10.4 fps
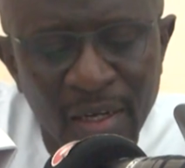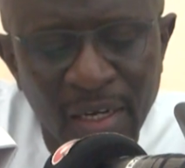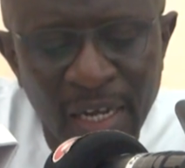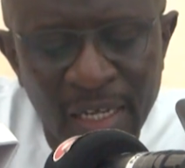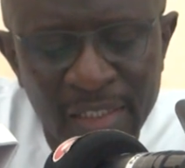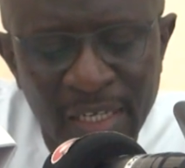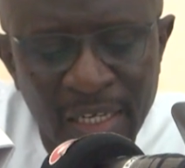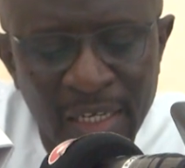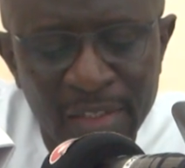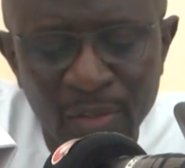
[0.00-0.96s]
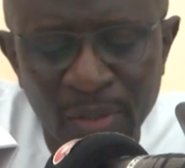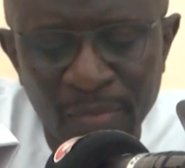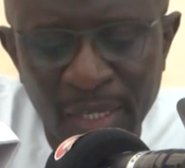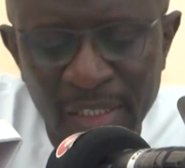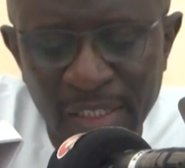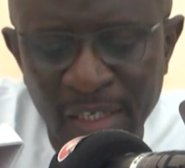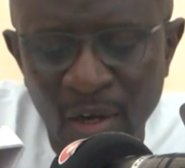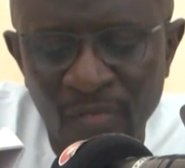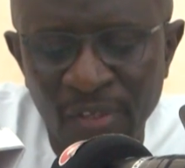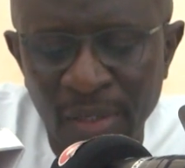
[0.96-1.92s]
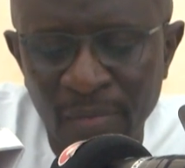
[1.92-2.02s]
letter to the President
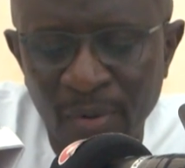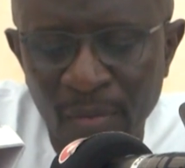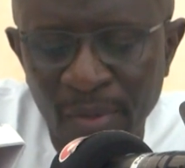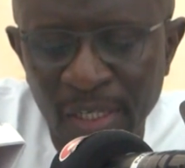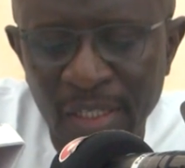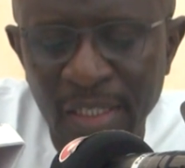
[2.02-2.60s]
of the Republic